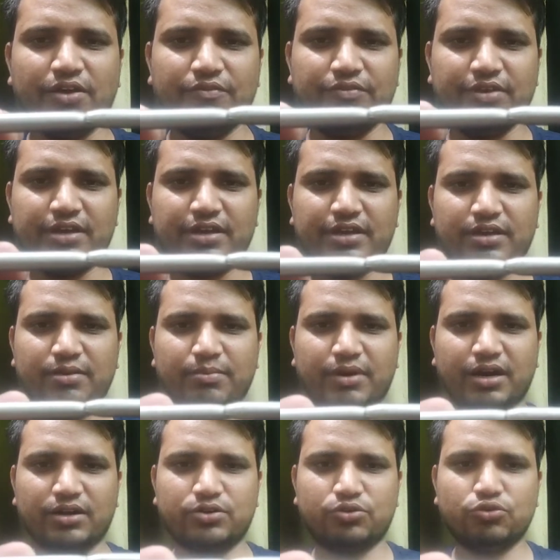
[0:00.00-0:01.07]
we
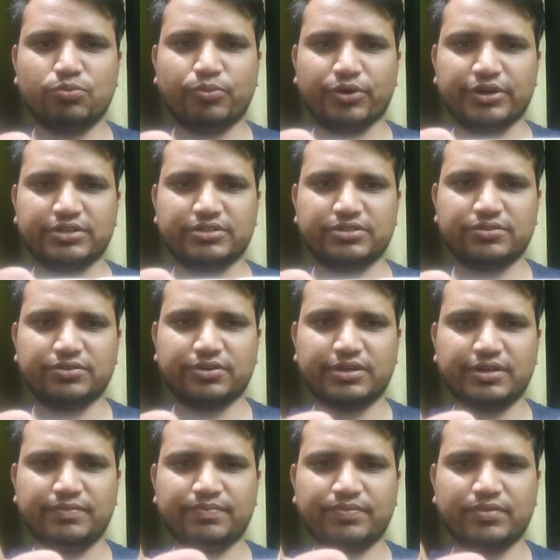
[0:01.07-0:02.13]
mark 2 points. Okay,